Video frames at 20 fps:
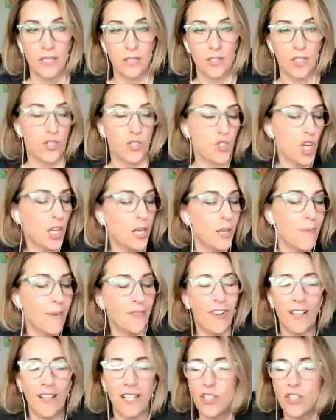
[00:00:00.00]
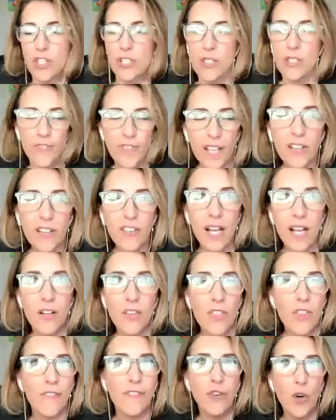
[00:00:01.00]
Just trying to, if I can just figure
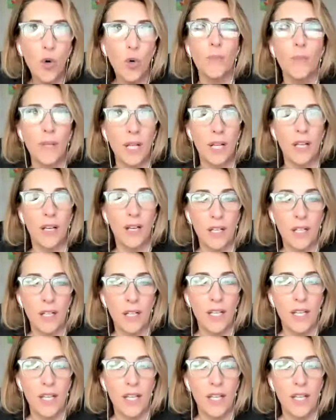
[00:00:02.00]
out the formula